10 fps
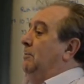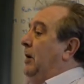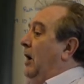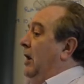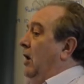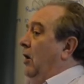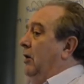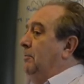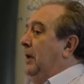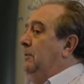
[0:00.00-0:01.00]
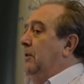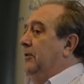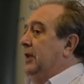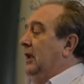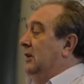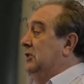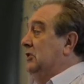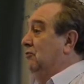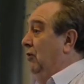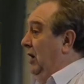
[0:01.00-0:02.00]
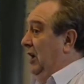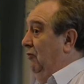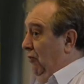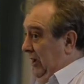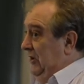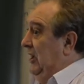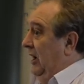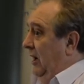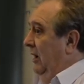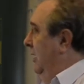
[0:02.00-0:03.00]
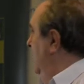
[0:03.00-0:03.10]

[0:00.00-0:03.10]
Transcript: and a lot of people think this is really risky,